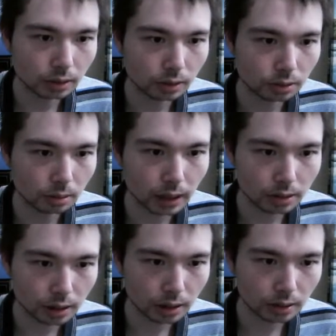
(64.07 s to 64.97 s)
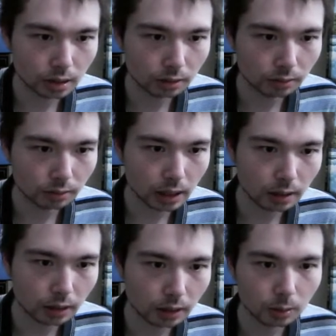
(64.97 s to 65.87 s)
so a6, and after
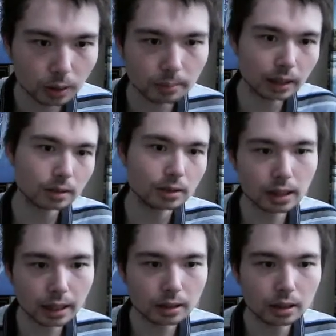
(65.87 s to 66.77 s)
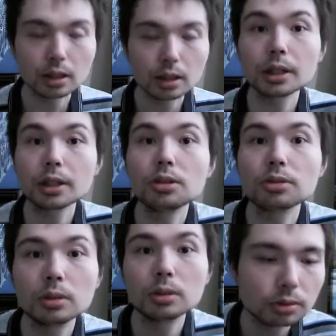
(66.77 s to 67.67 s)
a5, queen back to d8. Very
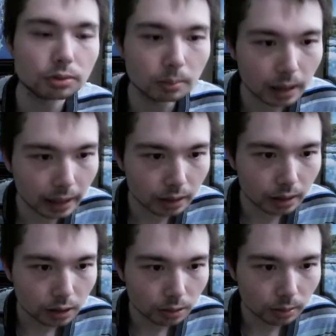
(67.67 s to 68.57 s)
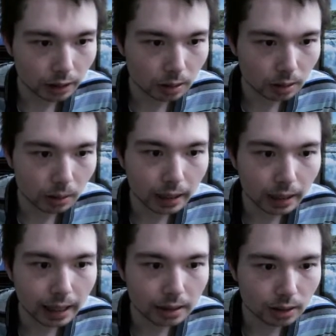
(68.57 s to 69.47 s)
useful move from black to actually play
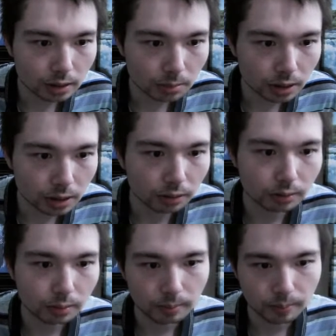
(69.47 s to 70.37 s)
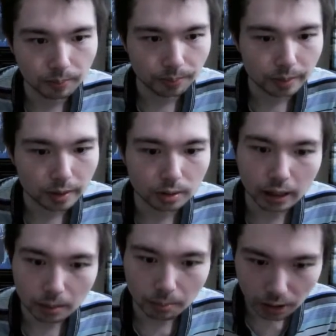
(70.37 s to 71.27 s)
a6 himself. So
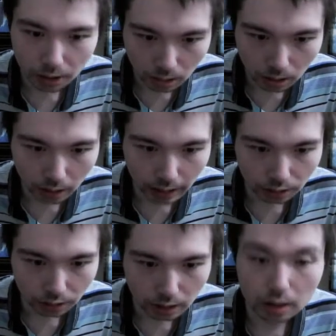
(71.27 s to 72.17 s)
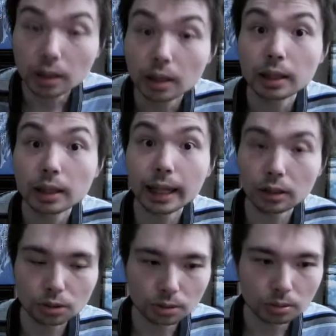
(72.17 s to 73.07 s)
then the bishop can't actually get
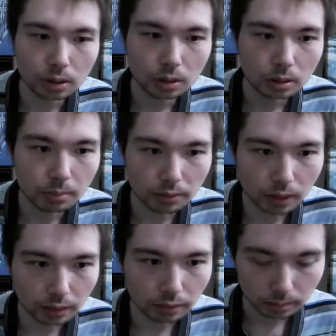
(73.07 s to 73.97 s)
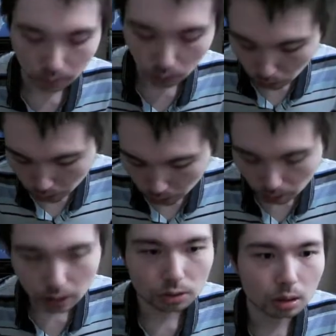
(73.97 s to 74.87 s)
to b5. Also,
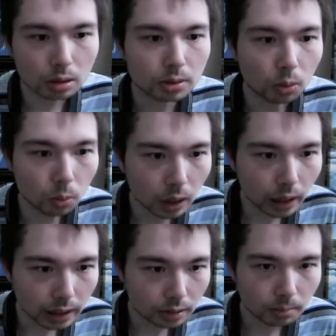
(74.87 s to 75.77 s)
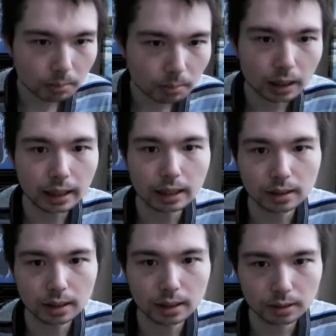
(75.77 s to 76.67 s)
it stops white playing
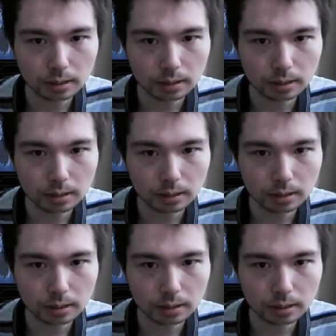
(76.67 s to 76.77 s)
a6.